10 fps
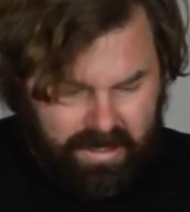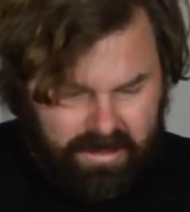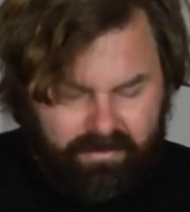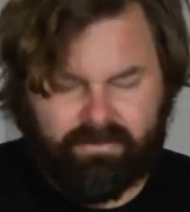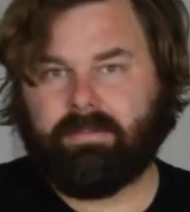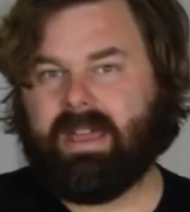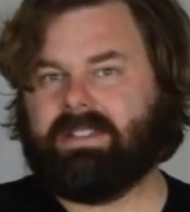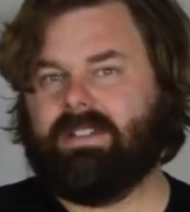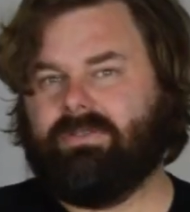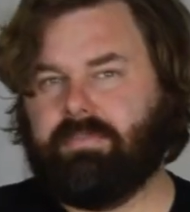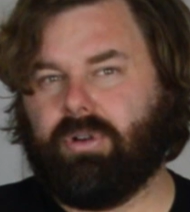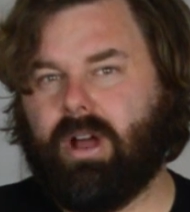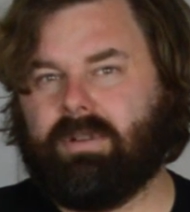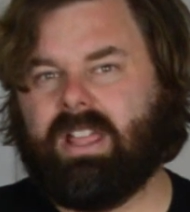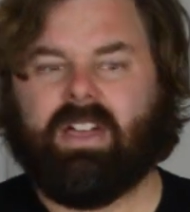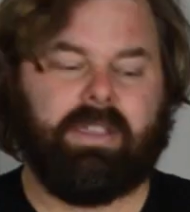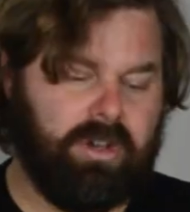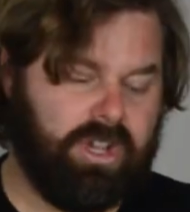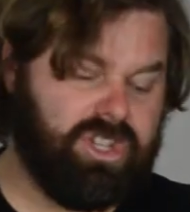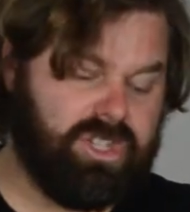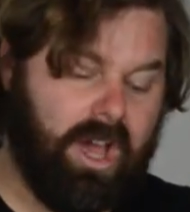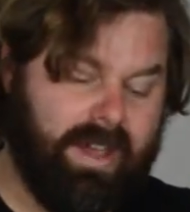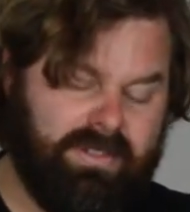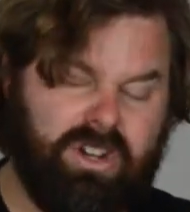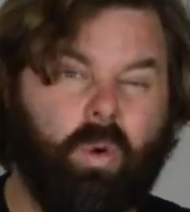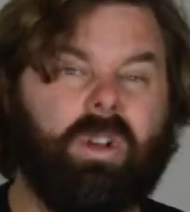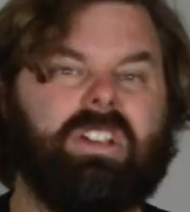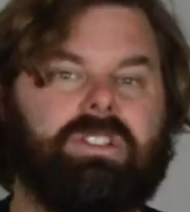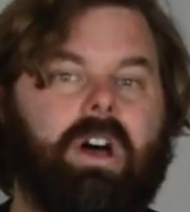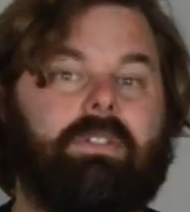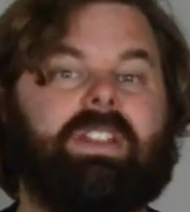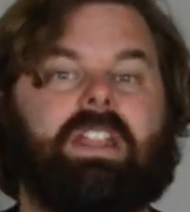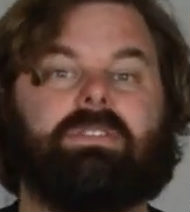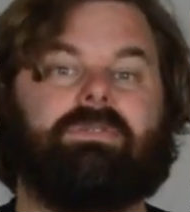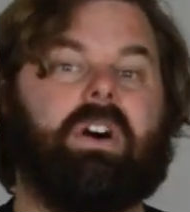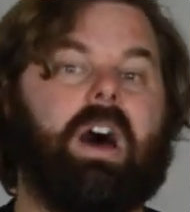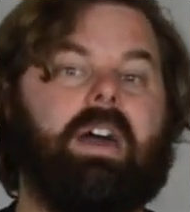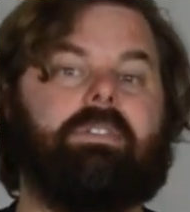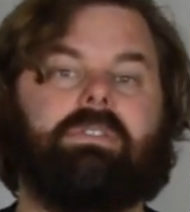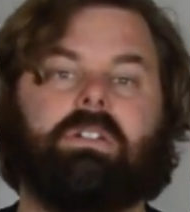in the fermenter for primary. And then we're going to siphon, auto-siphon into 4